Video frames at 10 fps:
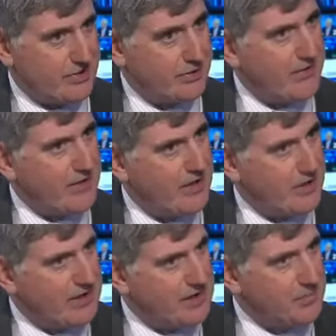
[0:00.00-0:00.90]
So if
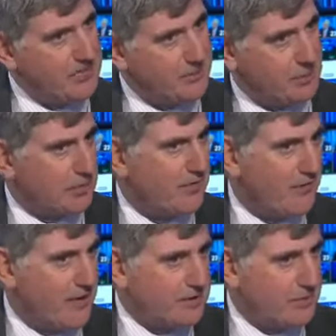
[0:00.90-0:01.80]
they're inadmissible or if they're
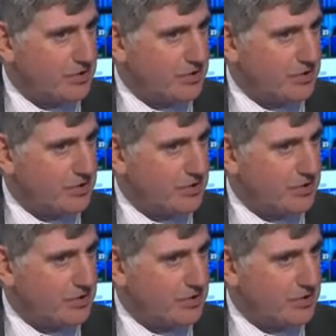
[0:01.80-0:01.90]
found to be